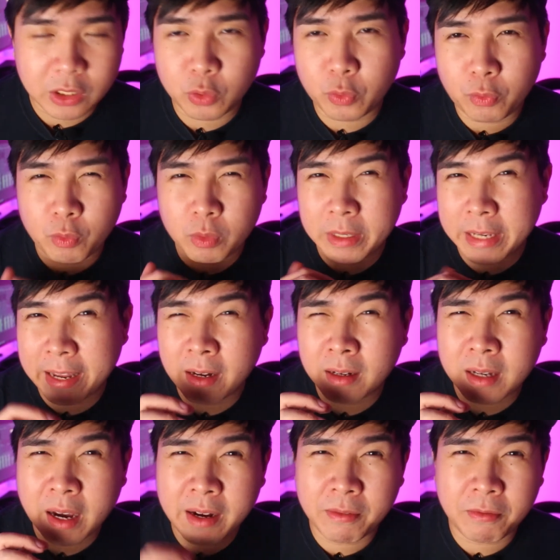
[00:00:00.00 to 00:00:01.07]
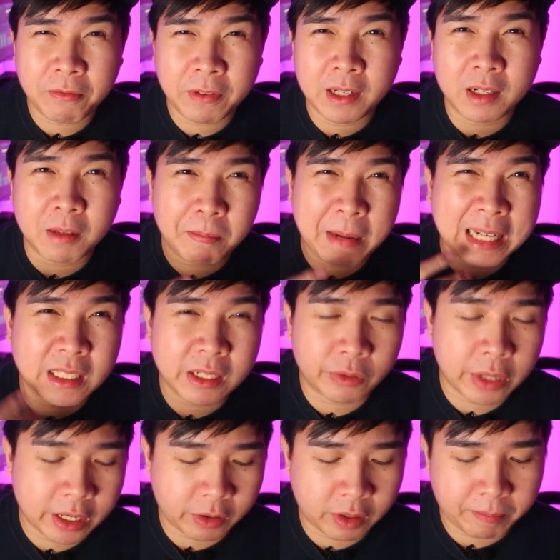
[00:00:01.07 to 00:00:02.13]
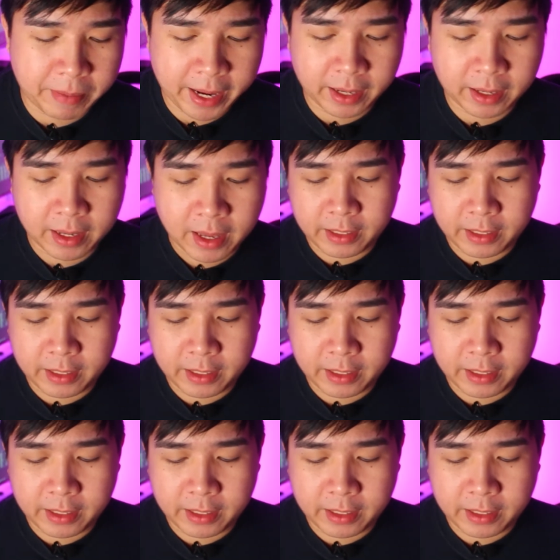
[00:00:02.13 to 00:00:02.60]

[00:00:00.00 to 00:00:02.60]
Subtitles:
you can kind of feel the plastic right out the bag.